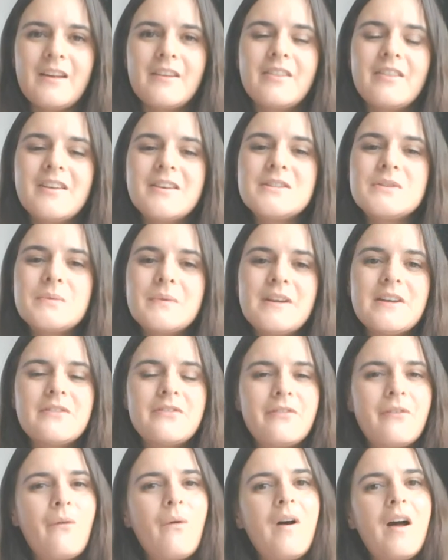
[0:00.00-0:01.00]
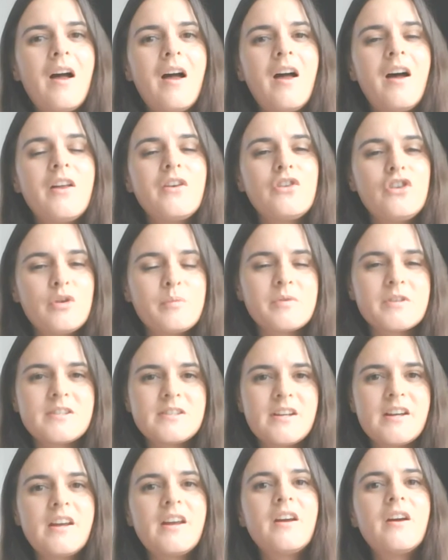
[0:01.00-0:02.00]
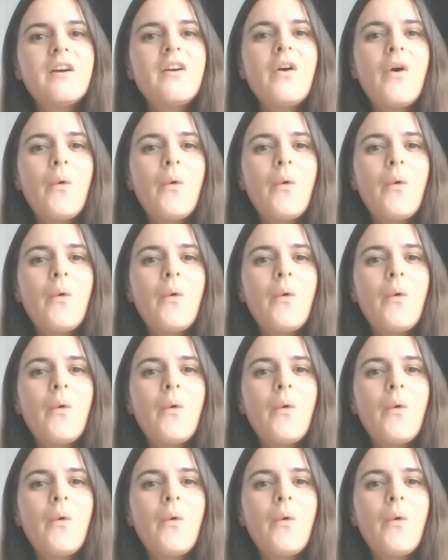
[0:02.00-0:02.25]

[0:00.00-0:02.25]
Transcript: This week for Numeracy,